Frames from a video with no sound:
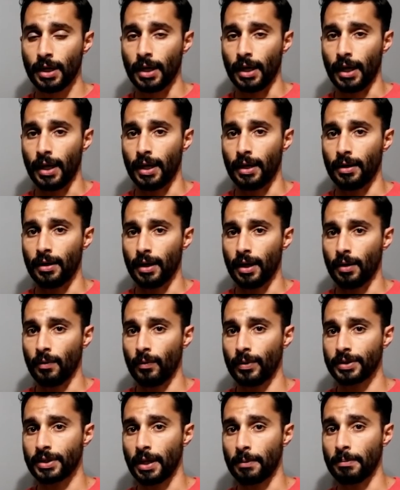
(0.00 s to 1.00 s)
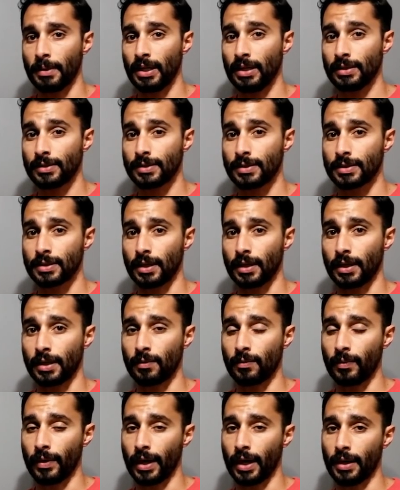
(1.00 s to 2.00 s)
And and what that means is like
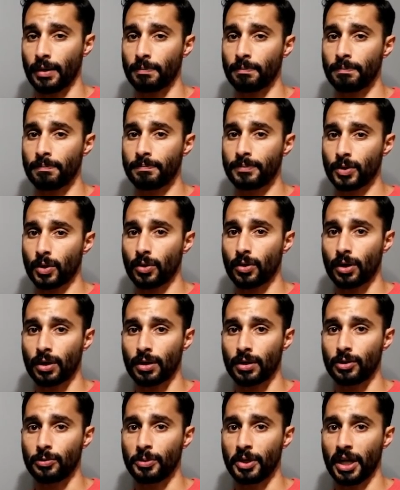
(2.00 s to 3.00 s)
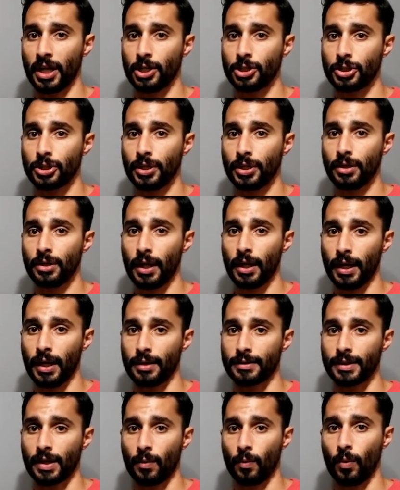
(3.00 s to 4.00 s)
when I turn on illumination and
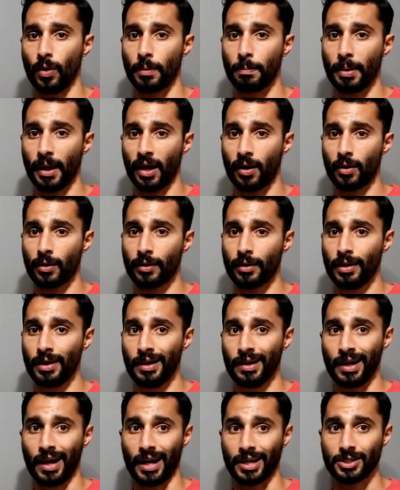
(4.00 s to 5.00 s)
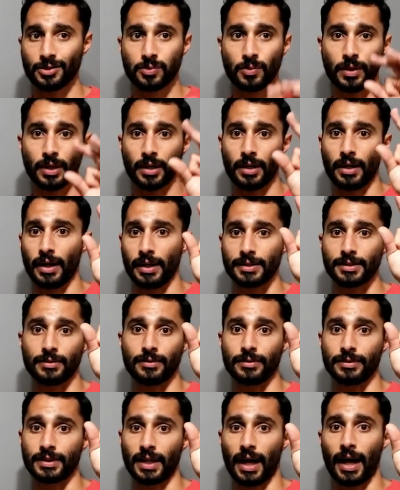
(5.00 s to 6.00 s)
it's at one power, I just want a nice
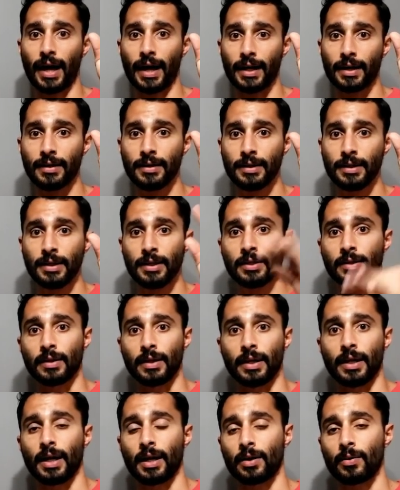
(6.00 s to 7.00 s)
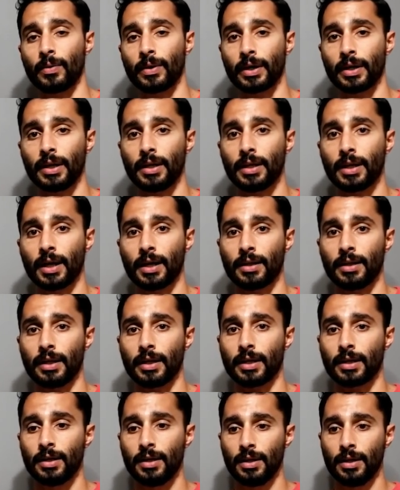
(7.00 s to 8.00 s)
little dot, right? I don't want any kind of
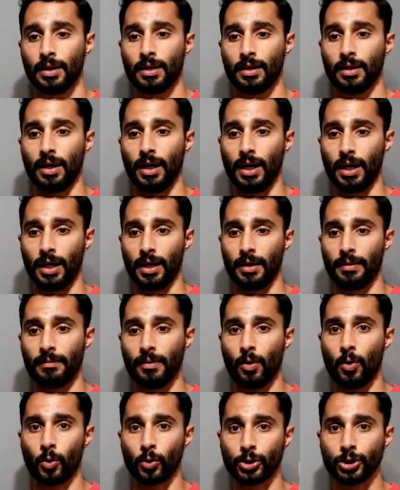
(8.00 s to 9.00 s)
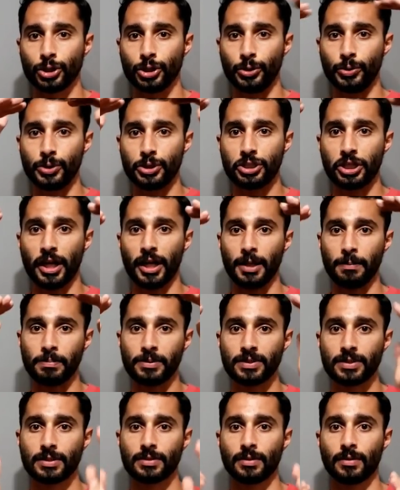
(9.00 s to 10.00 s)
like uh, horseshoe
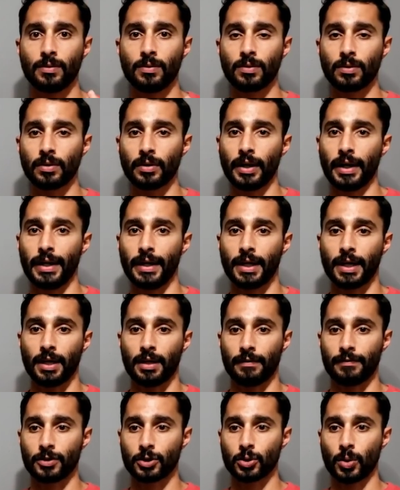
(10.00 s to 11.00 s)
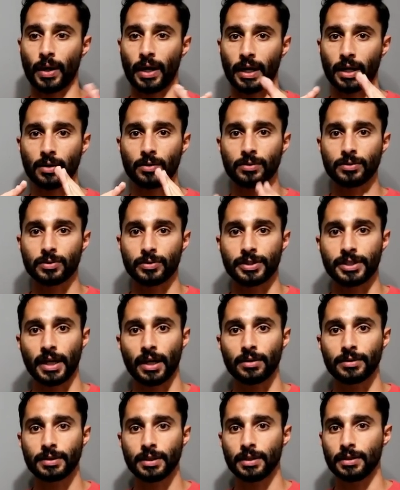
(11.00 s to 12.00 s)
shapes or any kind of triangles or
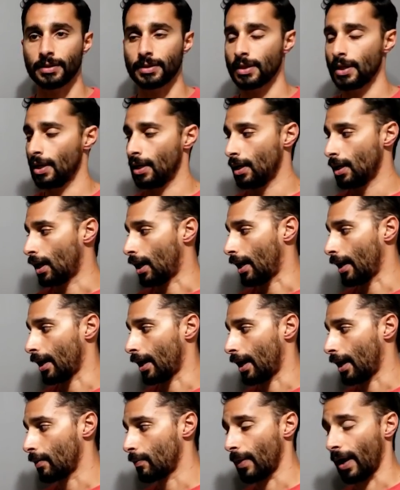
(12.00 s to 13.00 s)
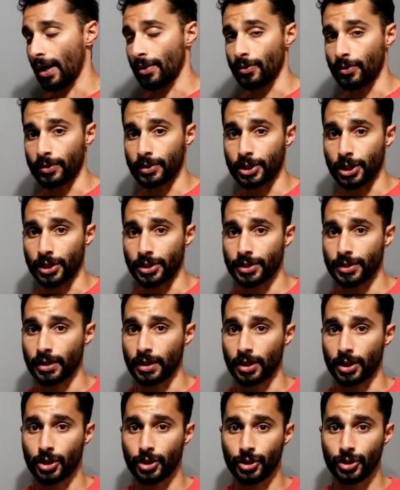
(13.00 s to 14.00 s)
deltas. I, I rather just
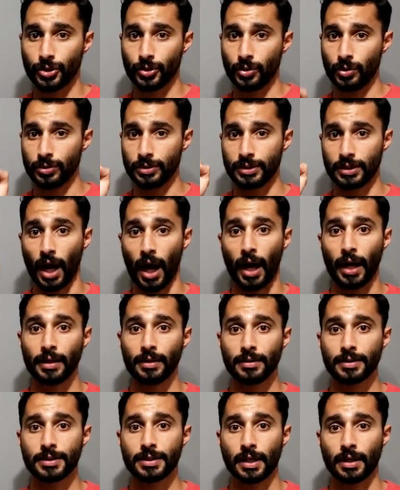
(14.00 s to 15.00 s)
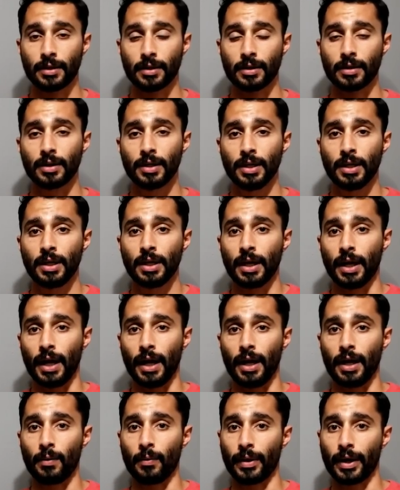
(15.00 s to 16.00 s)
a good old dot in the center
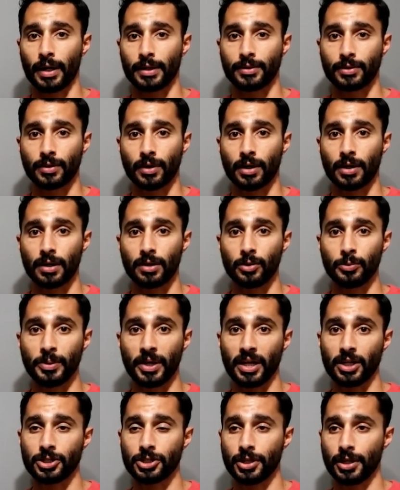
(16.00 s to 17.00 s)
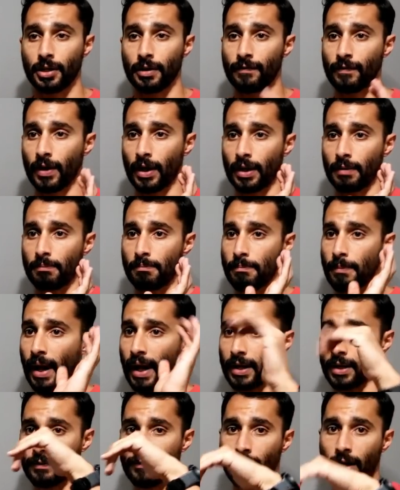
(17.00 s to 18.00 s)
and when I turn on illumination and if I
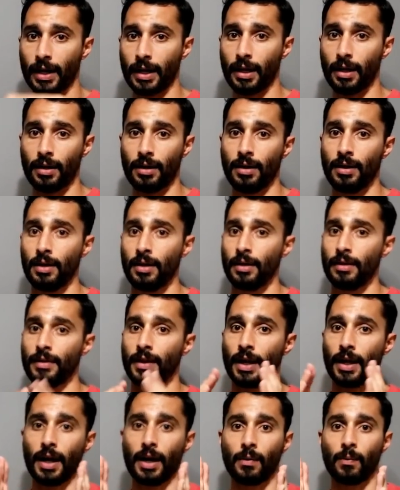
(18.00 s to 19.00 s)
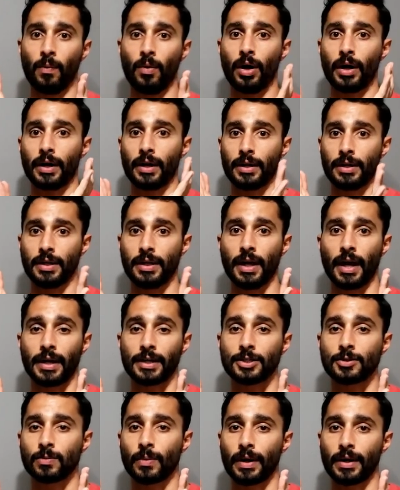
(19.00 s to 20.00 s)
magnify it, then I want a
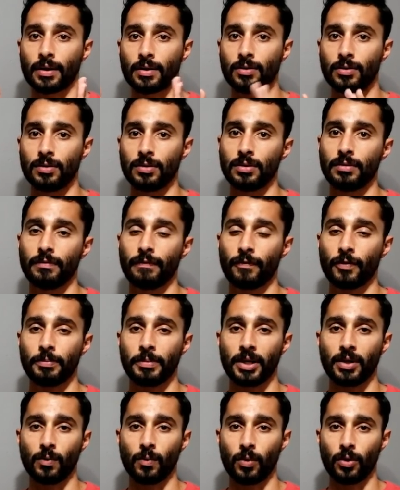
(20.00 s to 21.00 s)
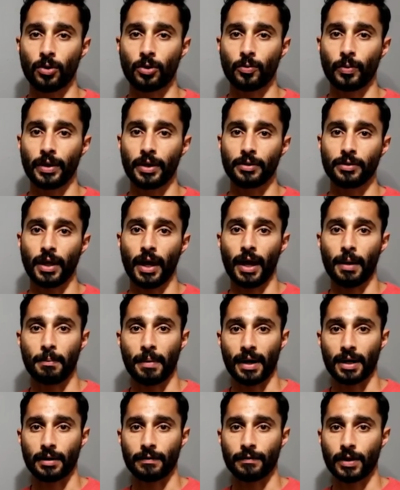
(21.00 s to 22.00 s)
nice reticle for me to work with at
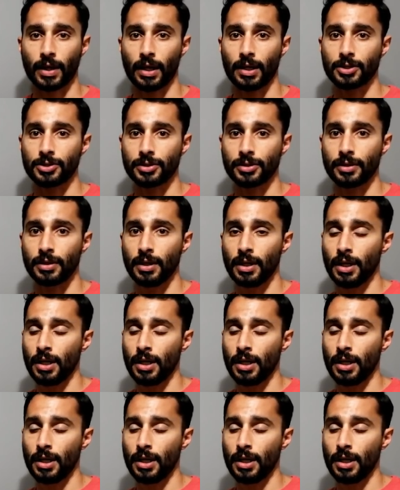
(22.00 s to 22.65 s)
magnification.